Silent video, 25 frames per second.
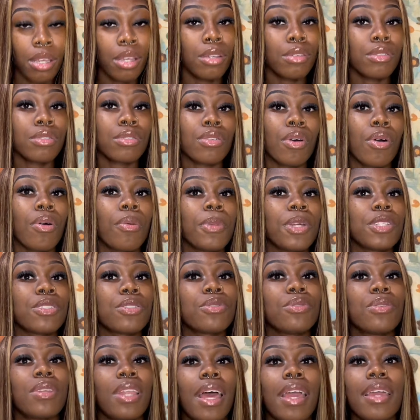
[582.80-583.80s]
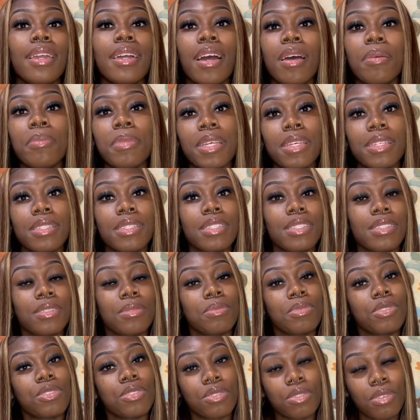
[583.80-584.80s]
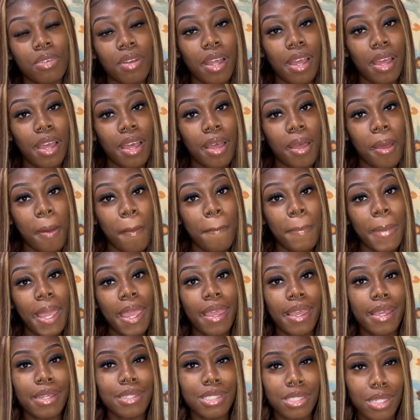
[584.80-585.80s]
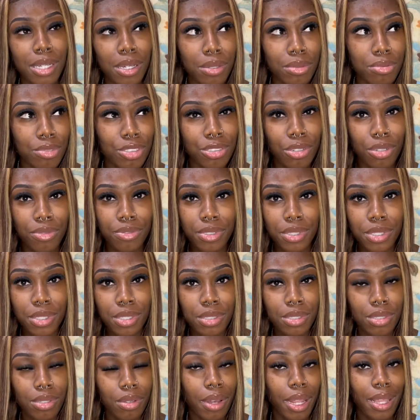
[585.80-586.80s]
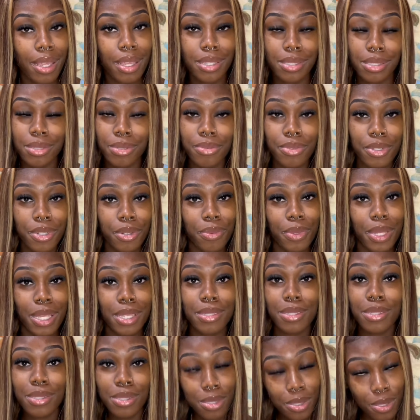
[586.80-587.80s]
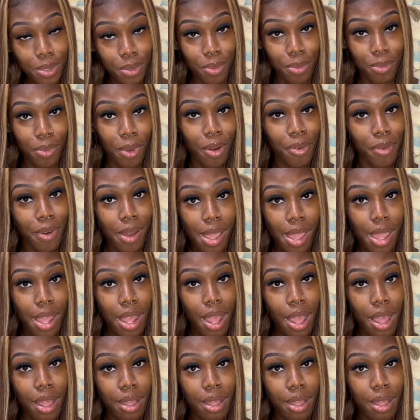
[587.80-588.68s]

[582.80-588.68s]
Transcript: So make sure you like, comment, and subscribe, and share with your friends so they can get some free wigs too. All right,